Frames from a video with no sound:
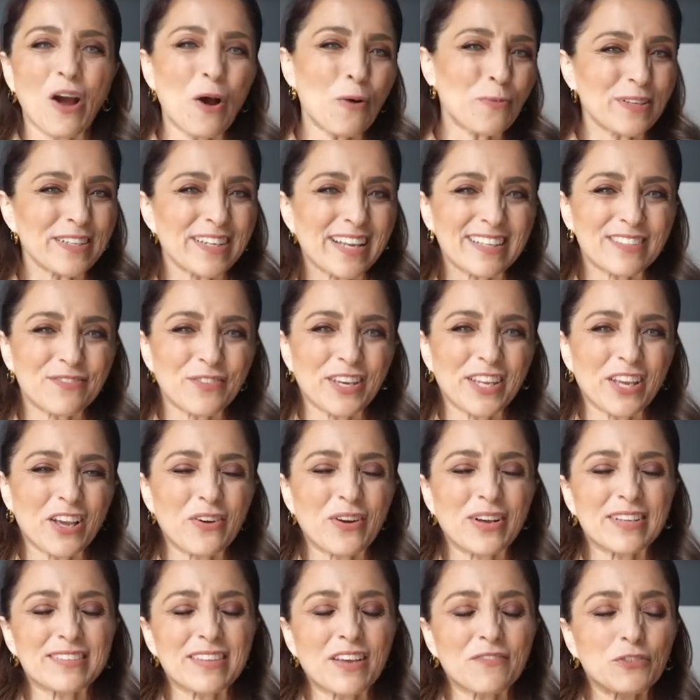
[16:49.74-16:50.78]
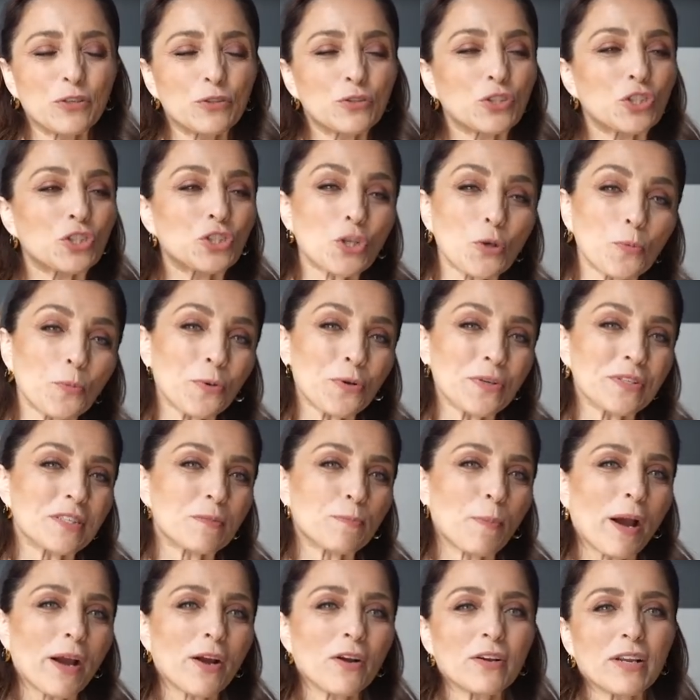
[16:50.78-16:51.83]
I hope today's video has left you super
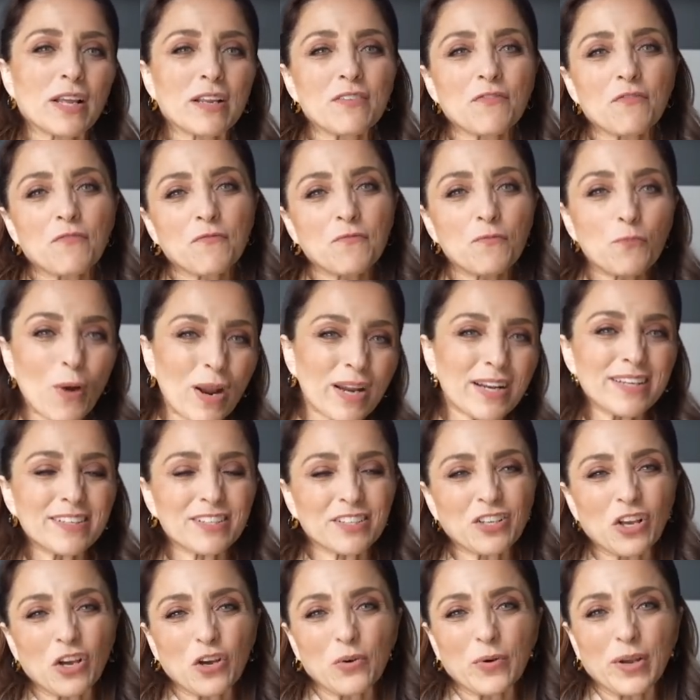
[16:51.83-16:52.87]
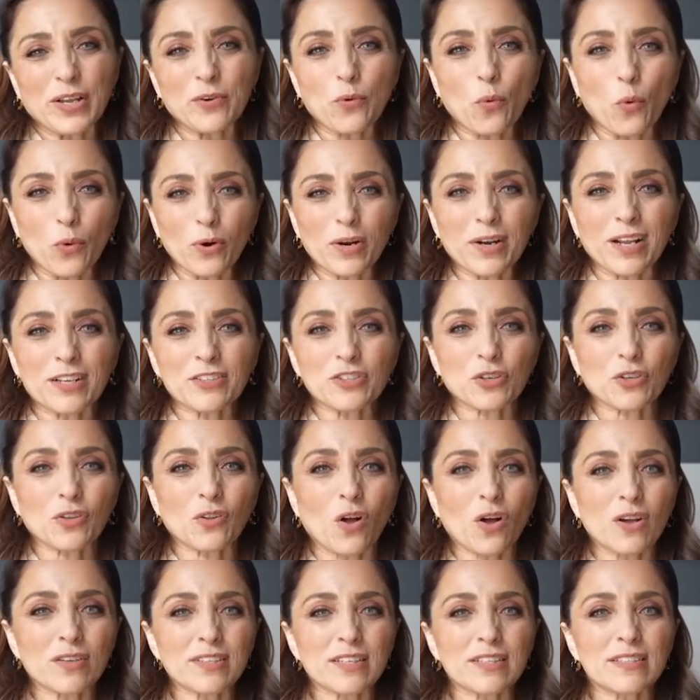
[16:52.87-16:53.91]
inspired and ready to go and organize your
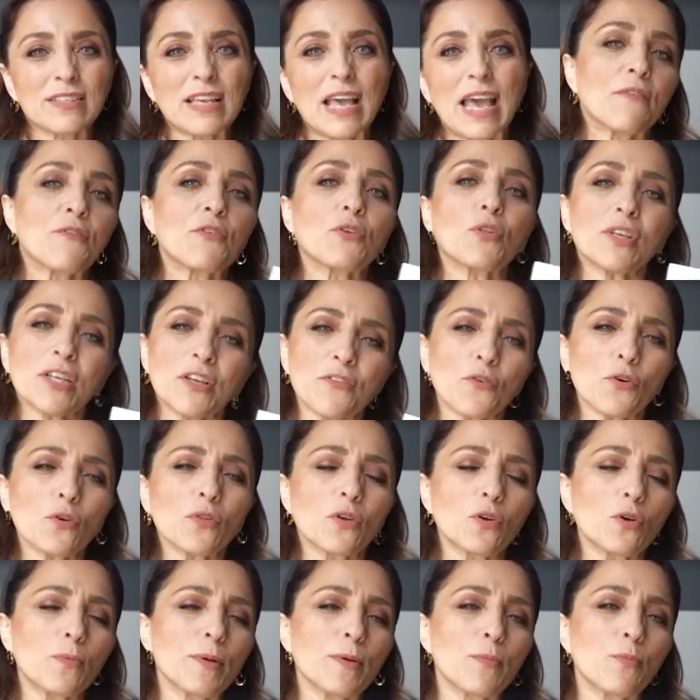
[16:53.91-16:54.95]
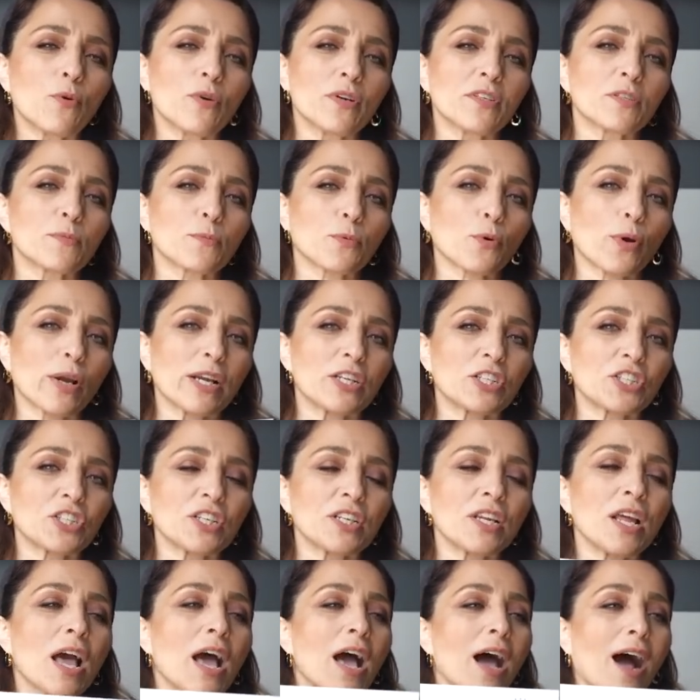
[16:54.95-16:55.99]
closets. If you're looking for a little bit more
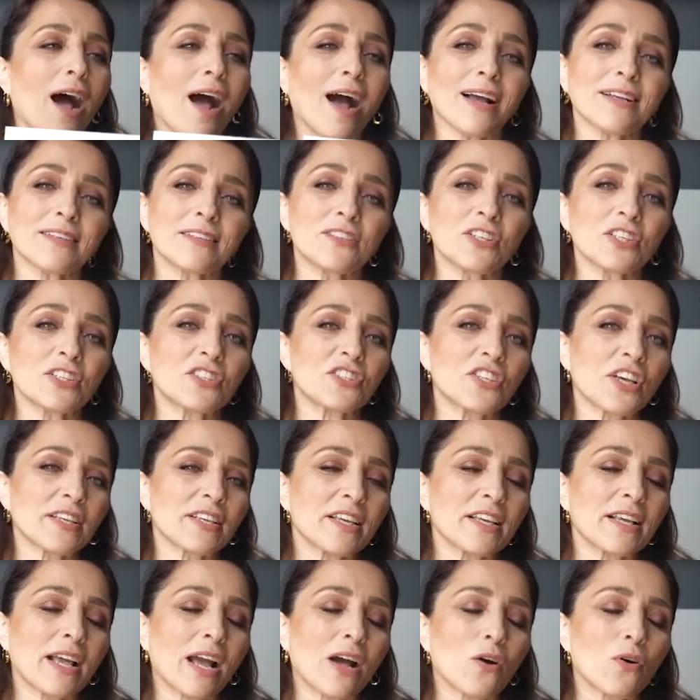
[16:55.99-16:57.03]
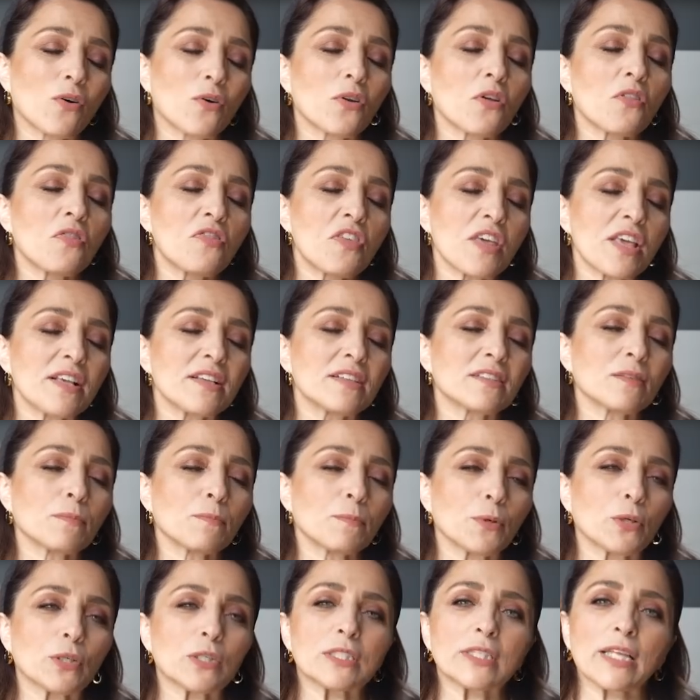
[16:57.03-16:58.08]
inspiration, I suggest checking out these
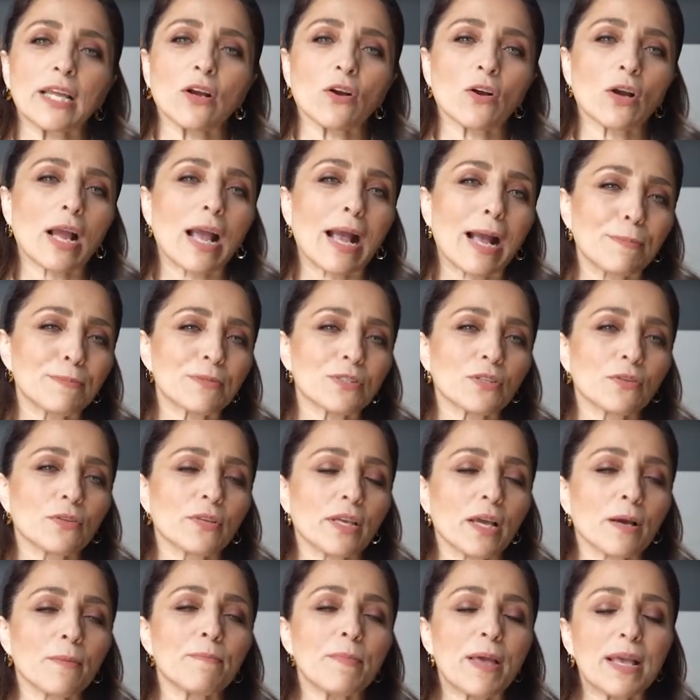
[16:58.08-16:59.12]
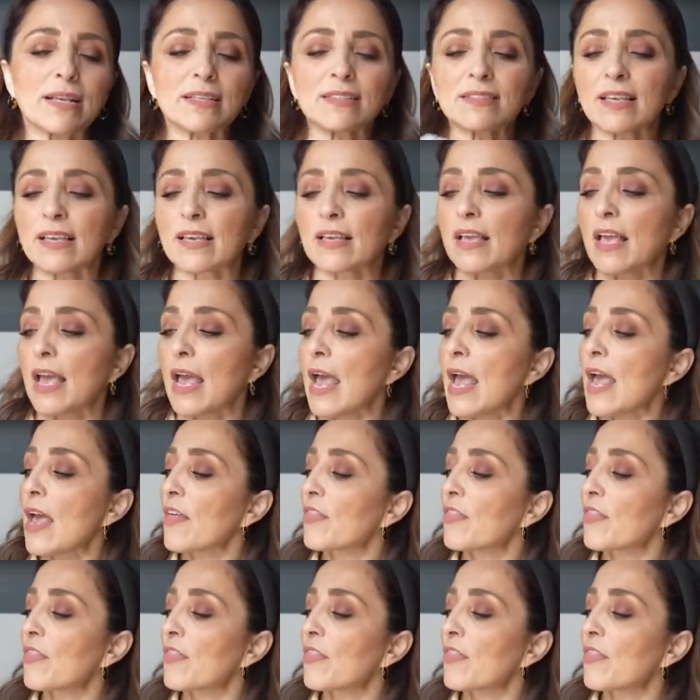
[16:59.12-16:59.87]
books. They are absolutely amazing.